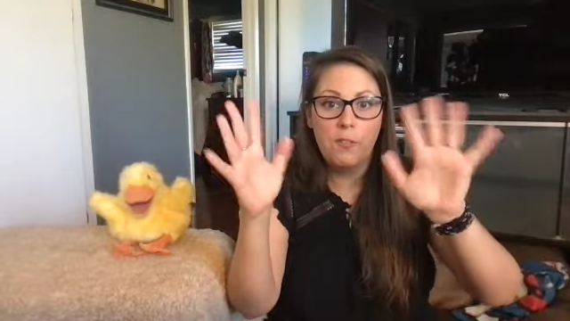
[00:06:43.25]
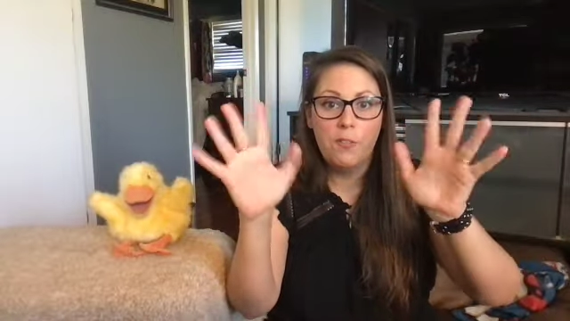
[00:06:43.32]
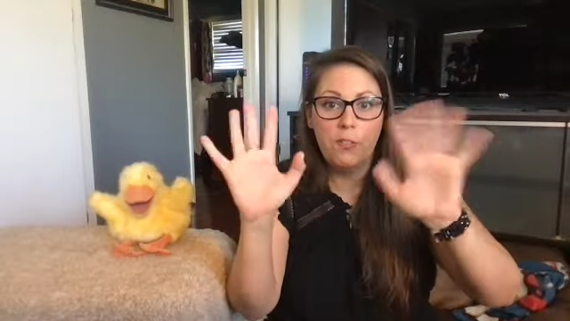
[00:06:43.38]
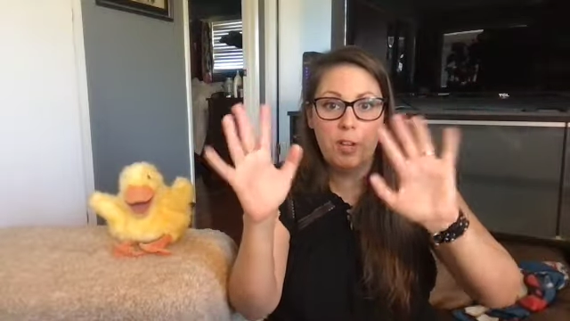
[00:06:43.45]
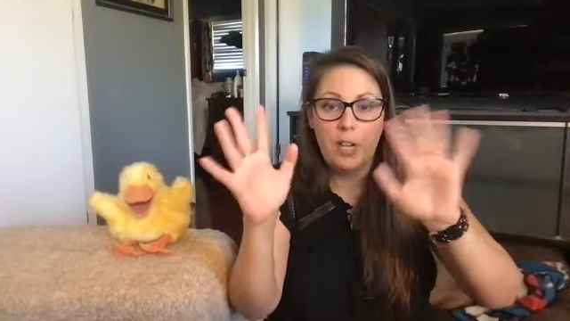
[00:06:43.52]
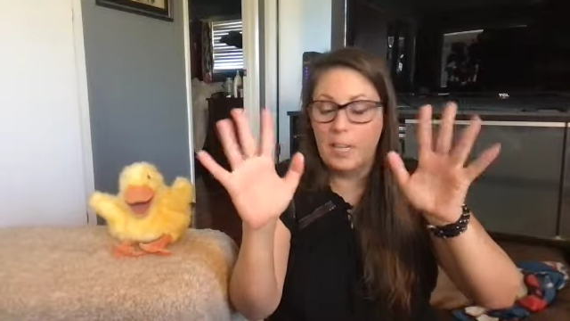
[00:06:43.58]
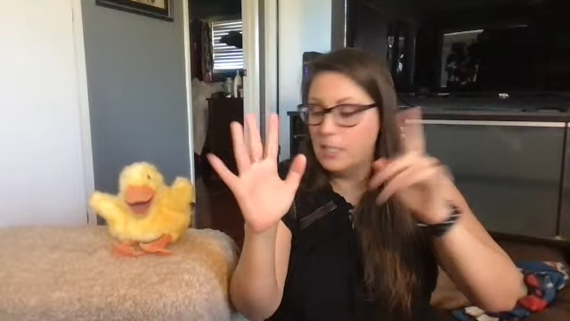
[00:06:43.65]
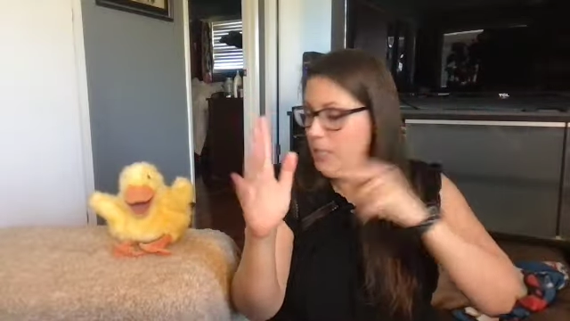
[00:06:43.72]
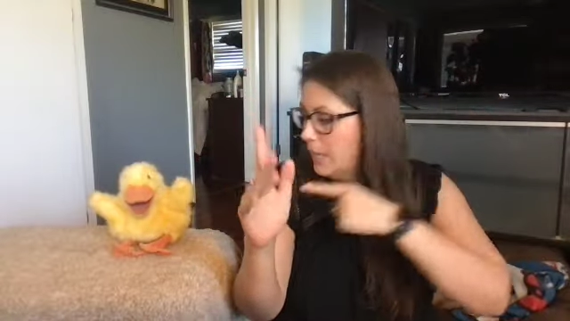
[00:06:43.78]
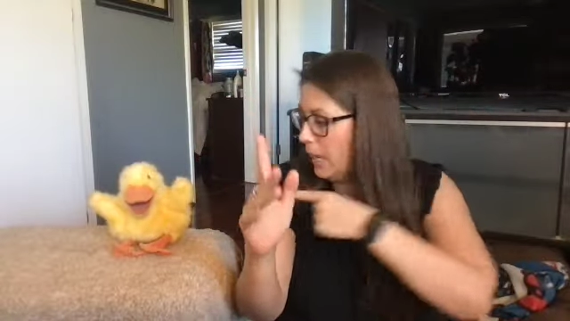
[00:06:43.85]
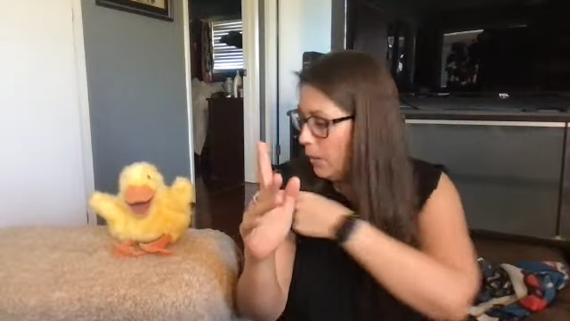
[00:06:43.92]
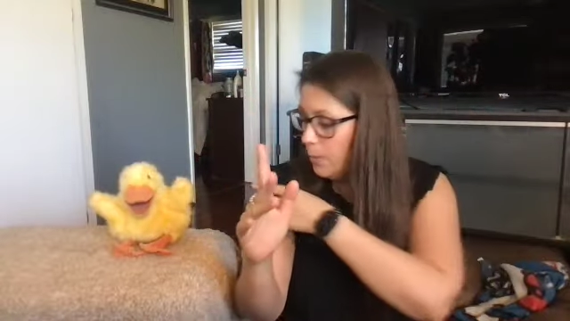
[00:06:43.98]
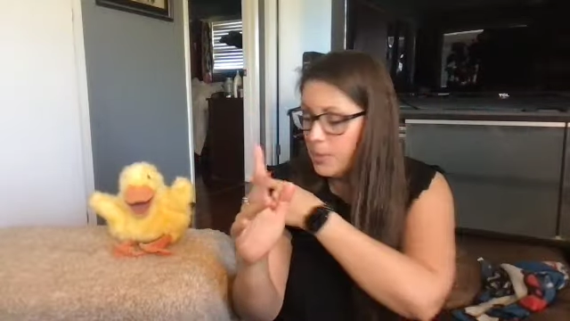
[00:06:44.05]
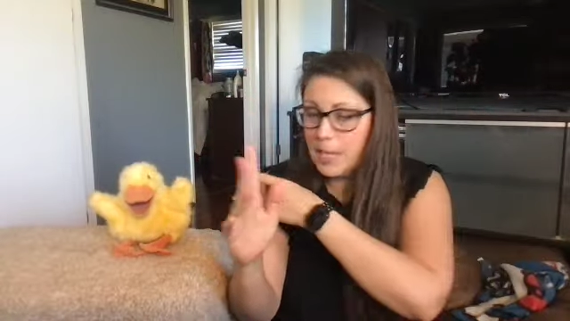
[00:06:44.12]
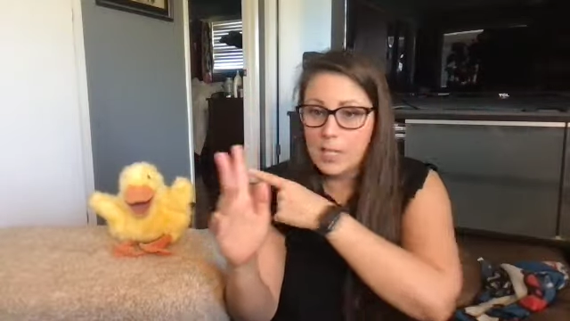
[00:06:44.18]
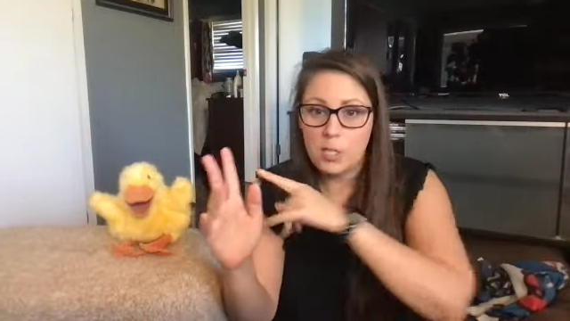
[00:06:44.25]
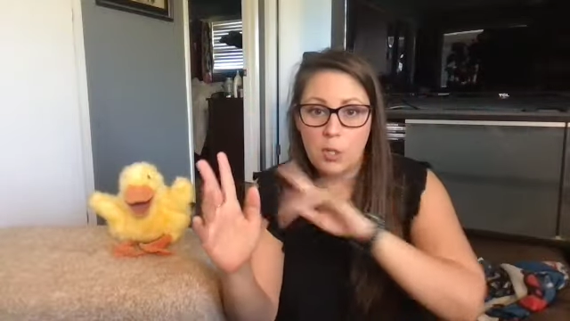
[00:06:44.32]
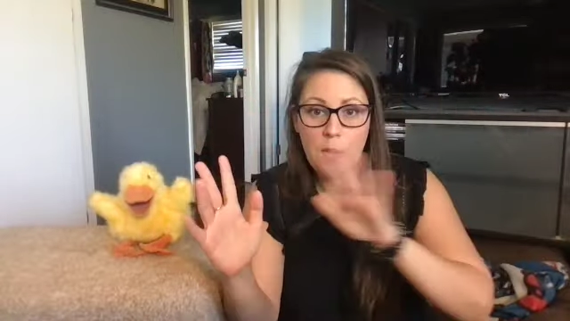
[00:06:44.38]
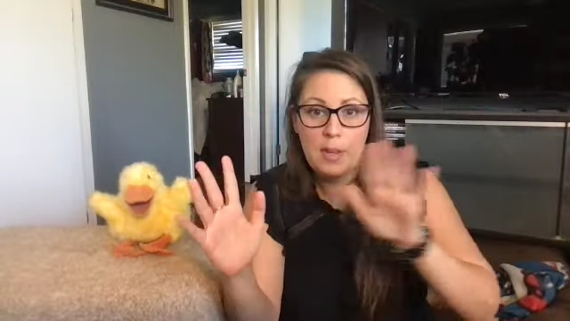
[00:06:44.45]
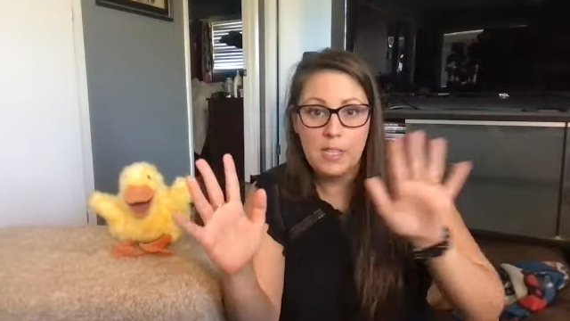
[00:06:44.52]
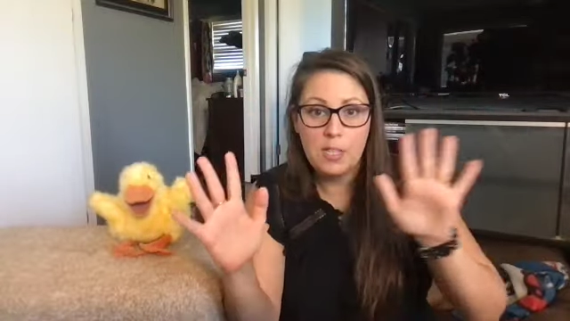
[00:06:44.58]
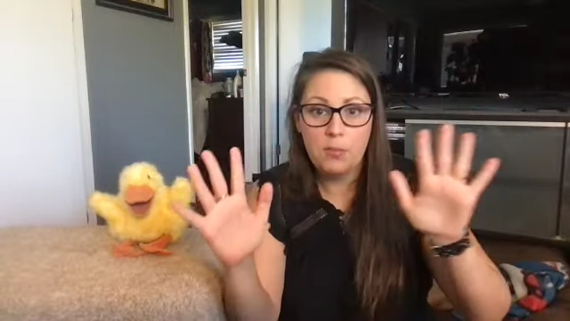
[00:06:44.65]
free. See Howard's got
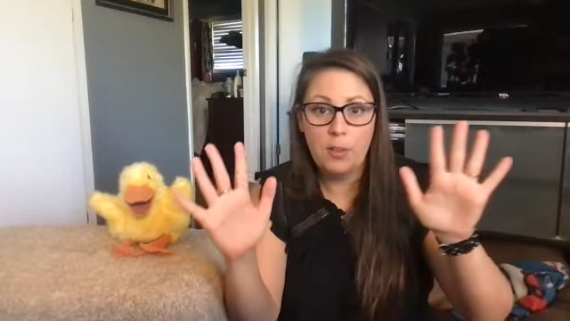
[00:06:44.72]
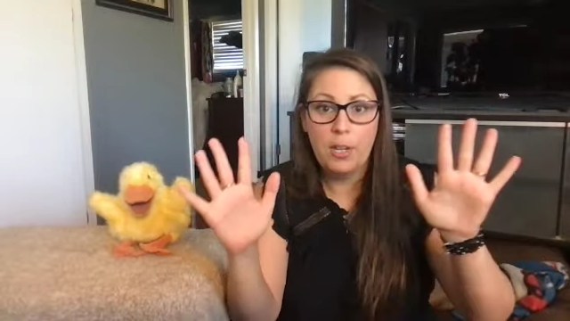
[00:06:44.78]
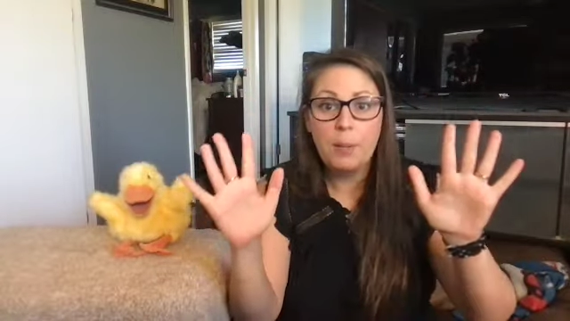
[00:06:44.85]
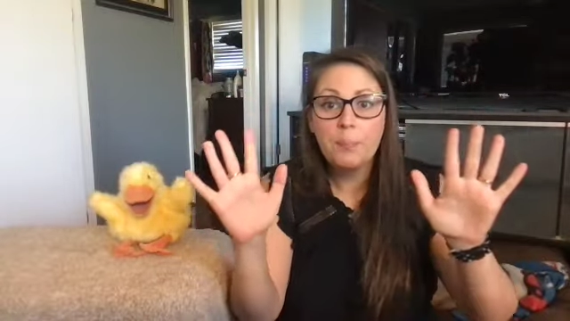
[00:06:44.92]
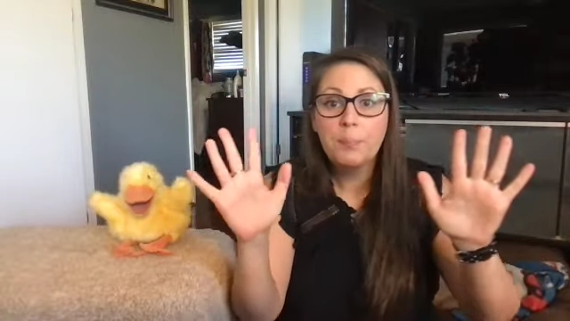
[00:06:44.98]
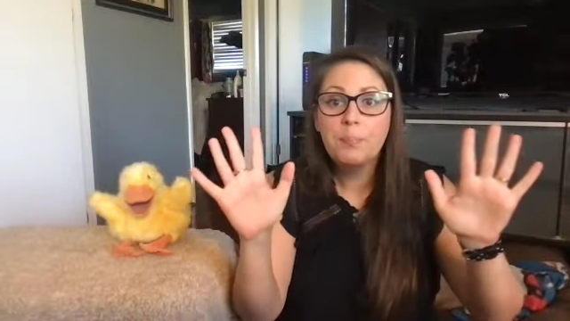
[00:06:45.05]
two hands free.